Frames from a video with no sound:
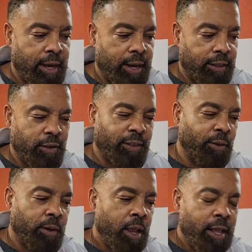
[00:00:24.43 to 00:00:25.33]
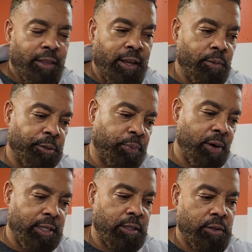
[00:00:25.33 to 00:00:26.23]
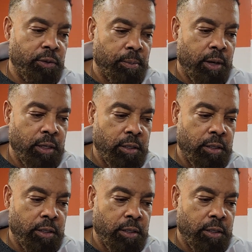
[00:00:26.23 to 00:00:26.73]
I think he was pressing too much,